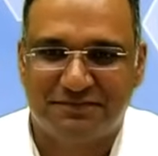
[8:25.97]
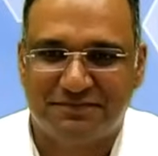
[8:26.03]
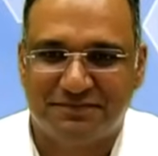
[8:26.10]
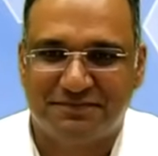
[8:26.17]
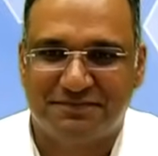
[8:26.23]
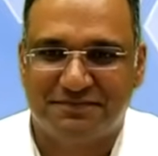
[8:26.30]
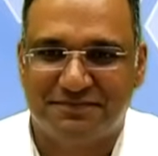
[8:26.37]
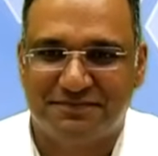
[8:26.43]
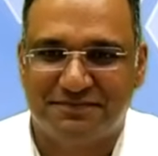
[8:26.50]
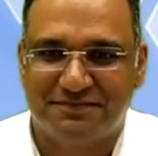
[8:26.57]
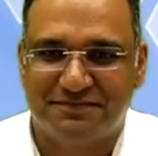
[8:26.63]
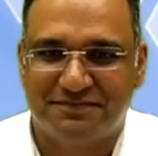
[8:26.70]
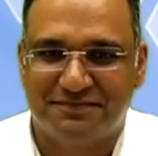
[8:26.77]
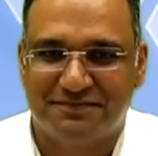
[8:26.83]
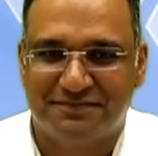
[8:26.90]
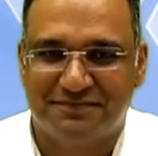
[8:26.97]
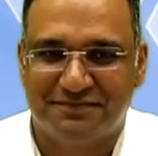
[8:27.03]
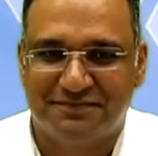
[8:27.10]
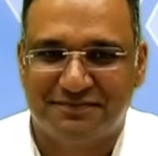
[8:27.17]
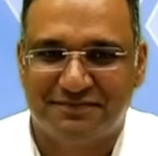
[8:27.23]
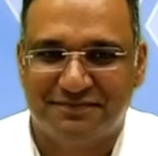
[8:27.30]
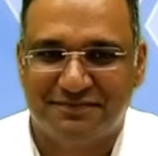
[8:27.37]

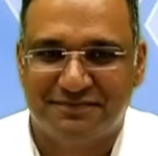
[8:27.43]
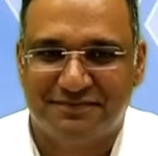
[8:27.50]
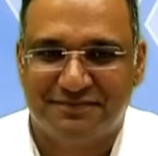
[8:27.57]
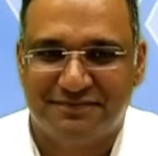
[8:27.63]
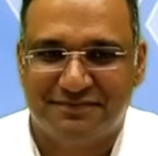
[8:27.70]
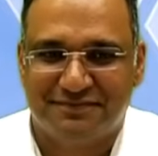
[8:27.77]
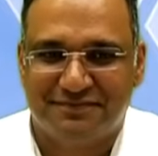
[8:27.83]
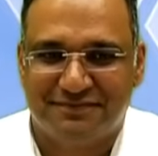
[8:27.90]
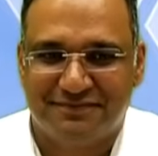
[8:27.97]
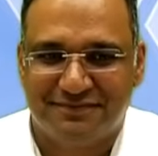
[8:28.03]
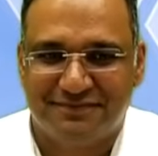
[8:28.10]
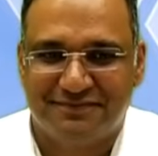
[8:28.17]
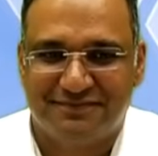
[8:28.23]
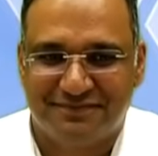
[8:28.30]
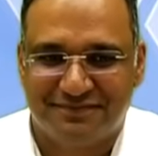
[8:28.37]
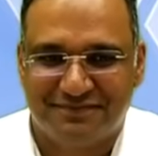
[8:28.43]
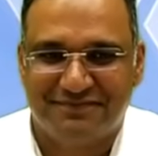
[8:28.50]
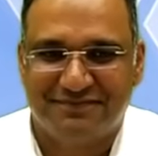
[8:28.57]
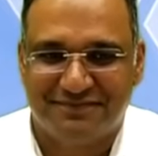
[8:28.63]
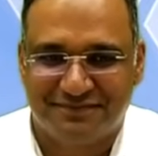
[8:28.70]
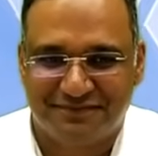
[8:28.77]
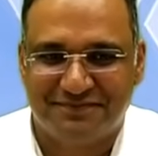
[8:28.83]

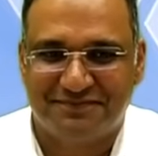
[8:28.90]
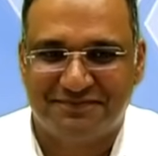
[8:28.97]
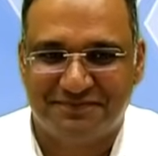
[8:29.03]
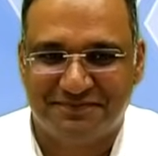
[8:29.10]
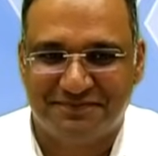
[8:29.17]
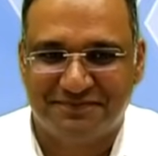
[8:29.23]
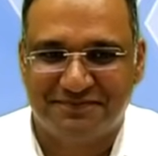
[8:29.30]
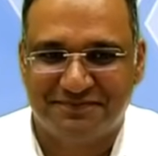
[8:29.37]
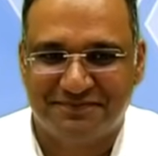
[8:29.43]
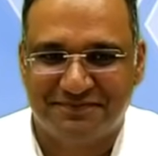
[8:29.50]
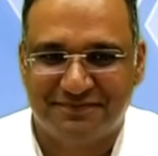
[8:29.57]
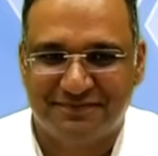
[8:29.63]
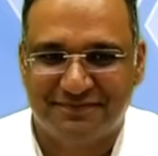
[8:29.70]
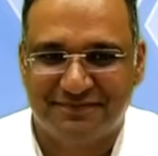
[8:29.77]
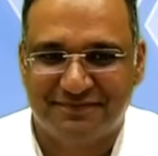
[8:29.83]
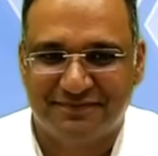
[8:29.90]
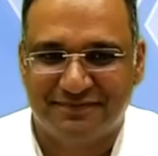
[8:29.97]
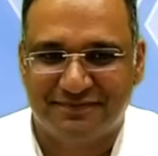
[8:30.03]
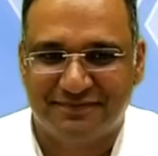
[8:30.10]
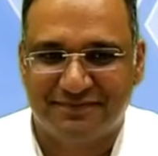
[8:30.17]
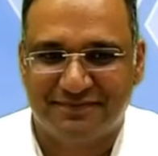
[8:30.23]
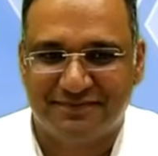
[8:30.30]

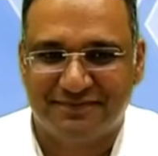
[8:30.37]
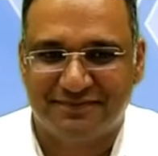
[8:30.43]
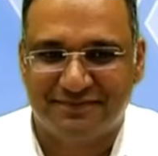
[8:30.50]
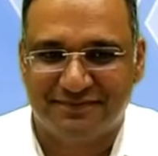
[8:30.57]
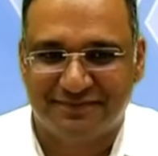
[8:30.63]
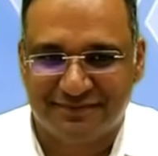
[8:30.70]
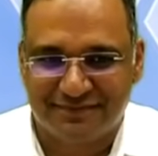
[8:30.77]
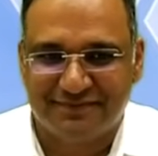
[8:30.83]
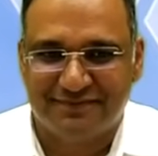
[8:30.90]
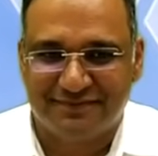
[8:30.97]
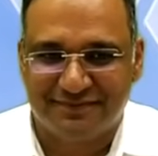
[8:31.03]
(silent)